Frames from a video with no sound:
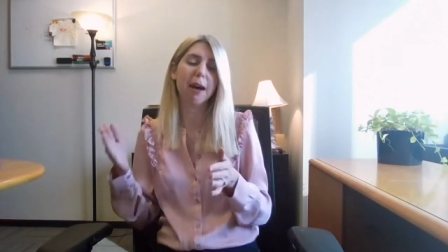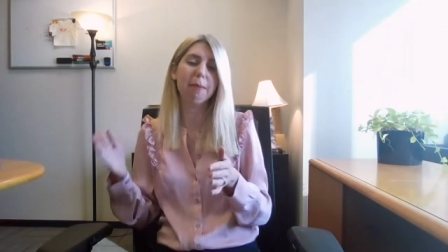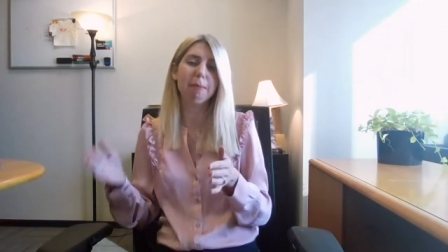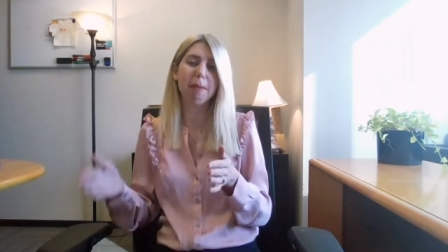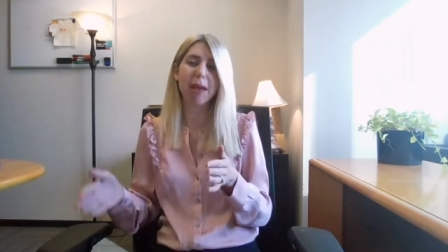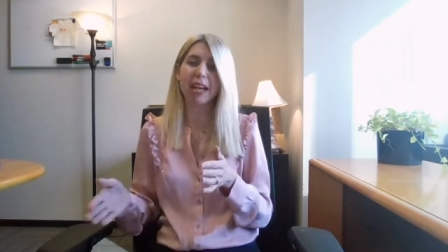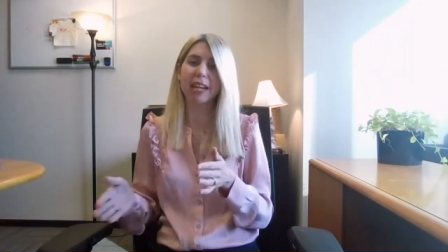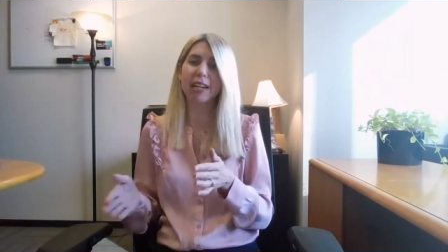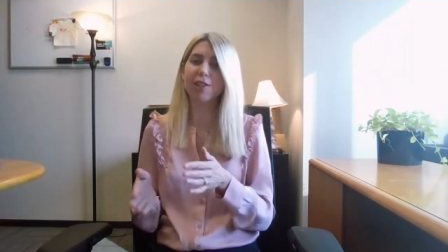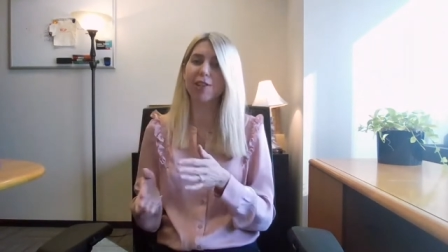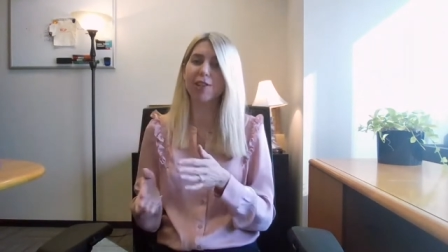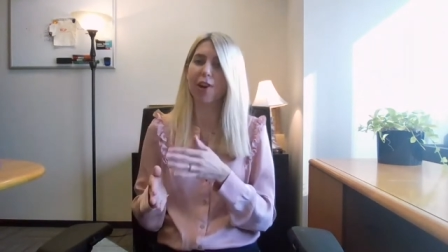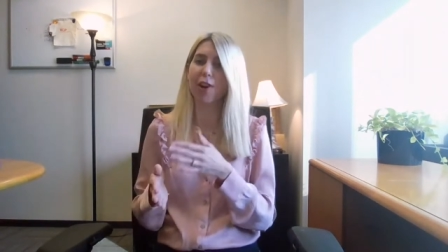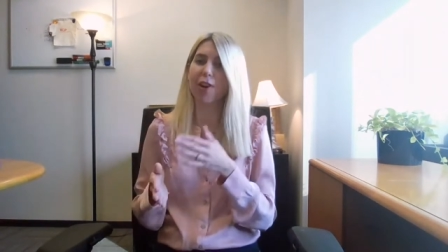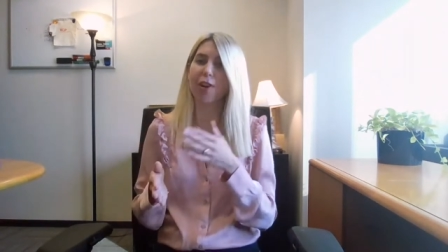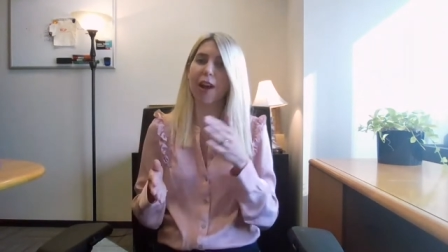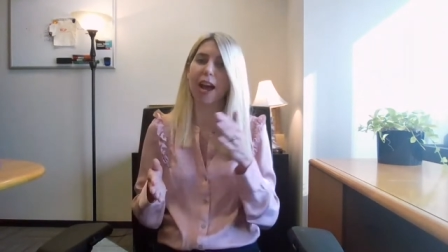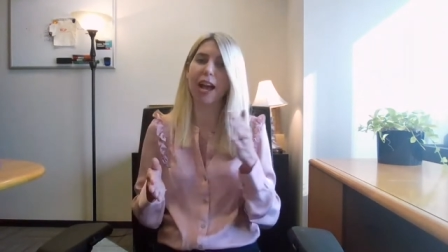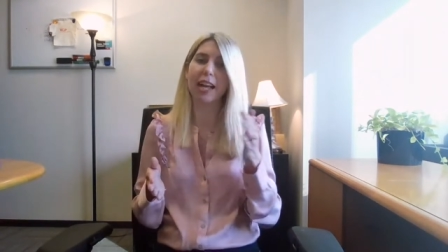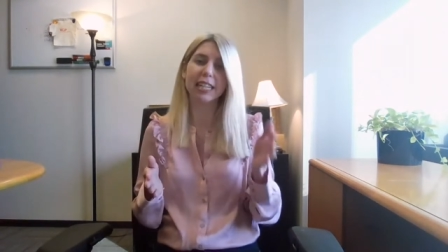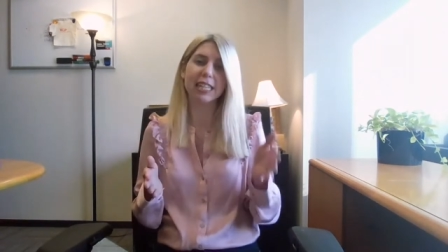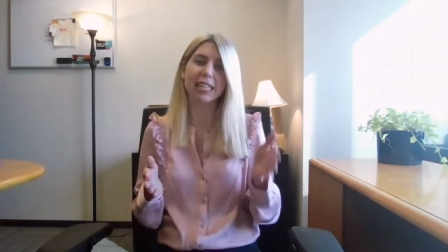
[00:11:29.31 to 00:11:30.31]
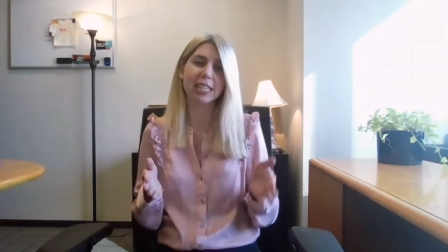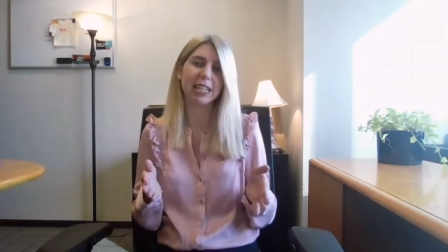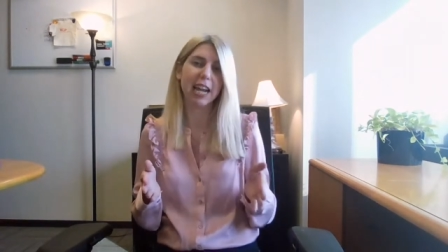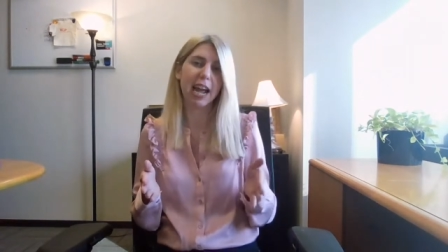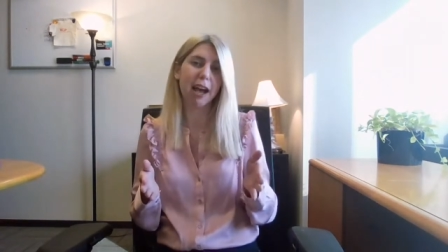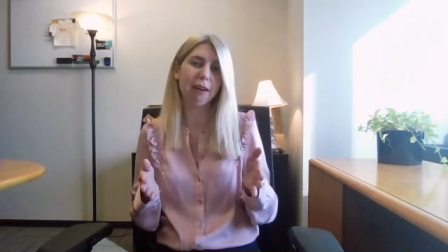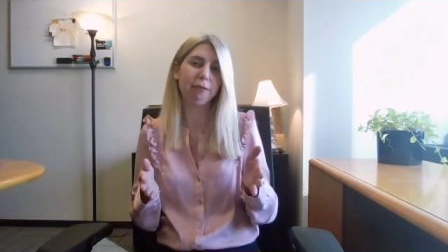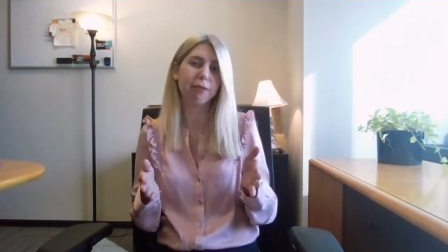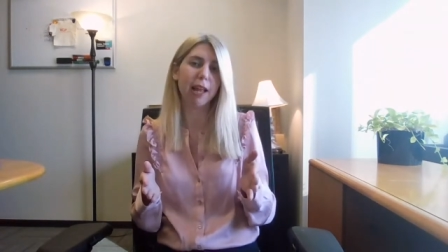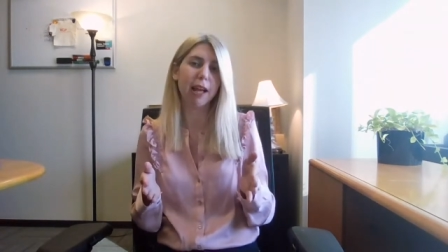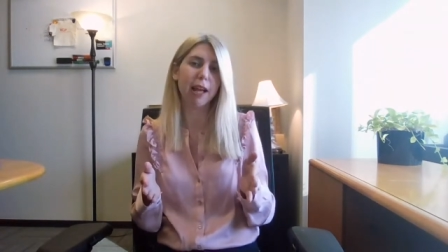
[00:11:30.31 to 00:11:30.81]
a manager and a
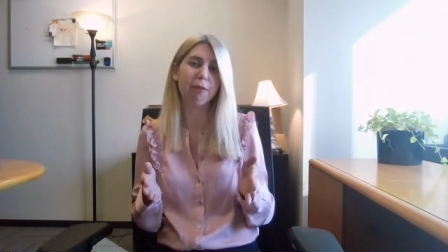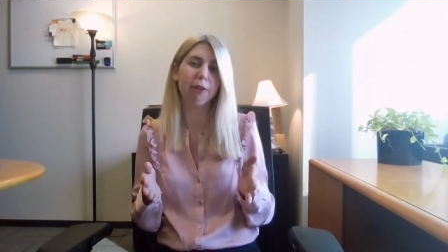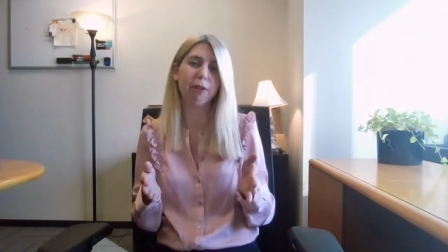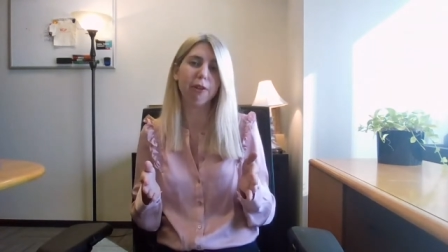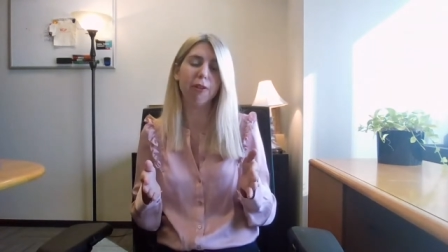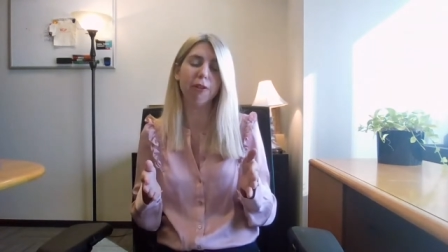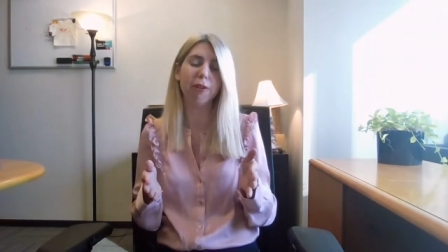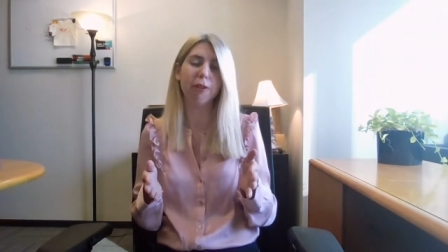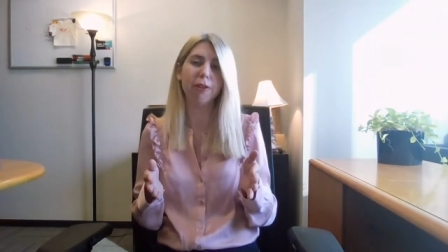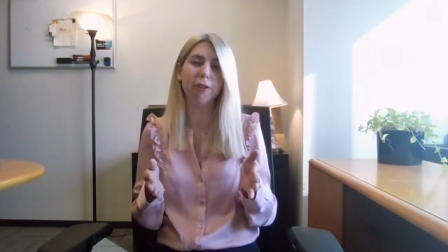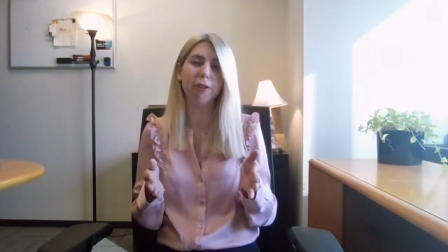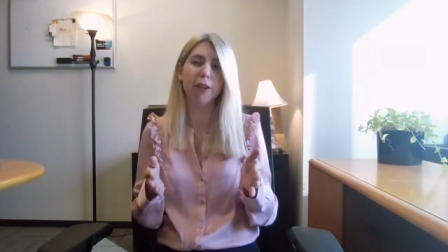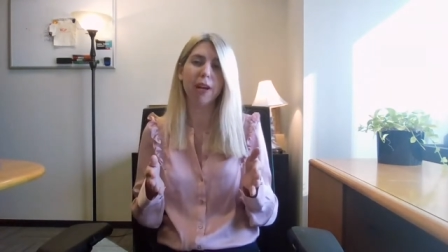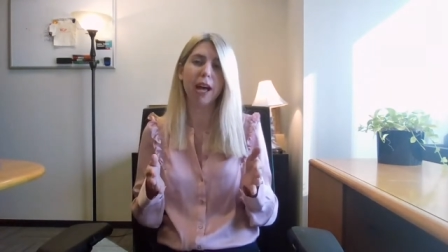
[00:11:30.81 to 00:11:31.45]
staff level